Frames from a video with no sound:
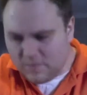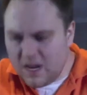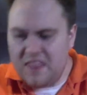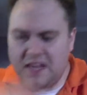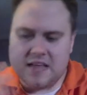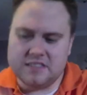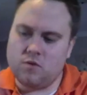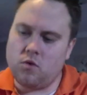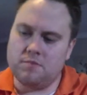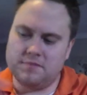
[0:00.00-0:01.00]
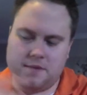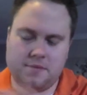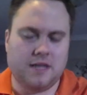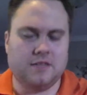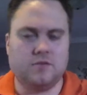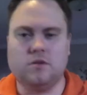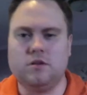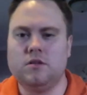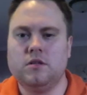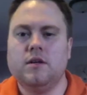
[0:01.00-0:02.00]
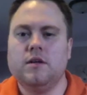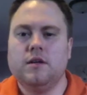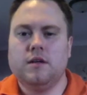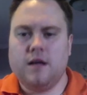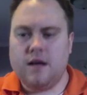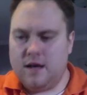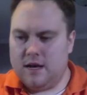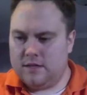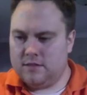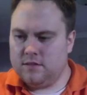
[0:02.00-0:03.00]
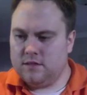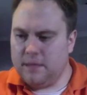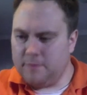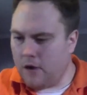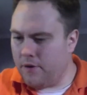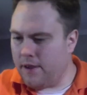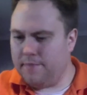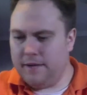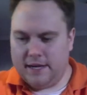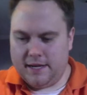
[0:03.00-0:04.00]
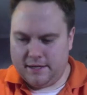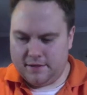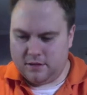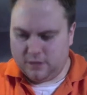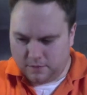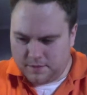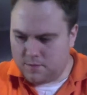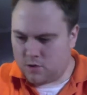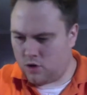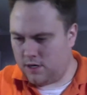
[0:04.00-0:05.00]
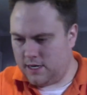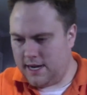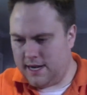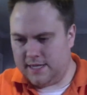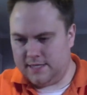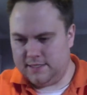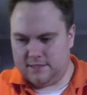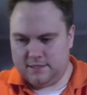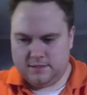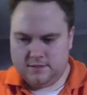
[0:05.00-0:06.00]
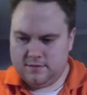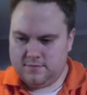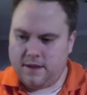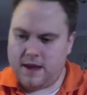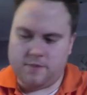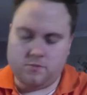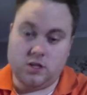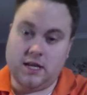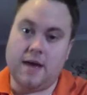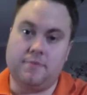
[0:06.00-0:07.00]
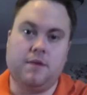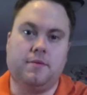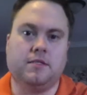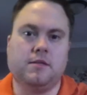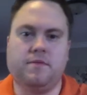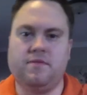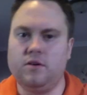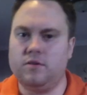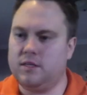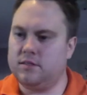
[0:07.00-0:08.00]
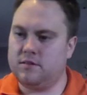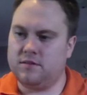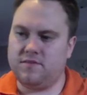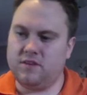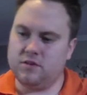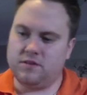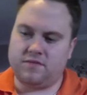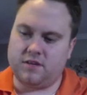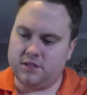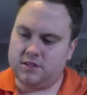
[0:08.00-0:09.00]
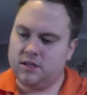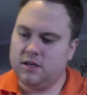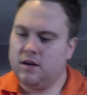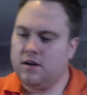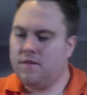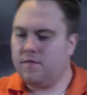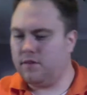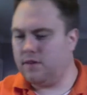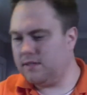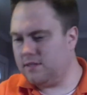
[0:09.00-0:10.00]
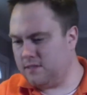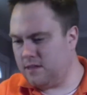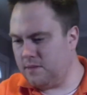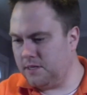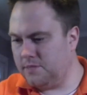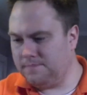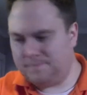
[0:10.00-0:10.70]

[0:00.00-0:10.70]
I think as it warms up, things will leap out at me a little bit more, and man, I'm really happy I picked up a few of these. There's a few in the fridge for the rest of summer.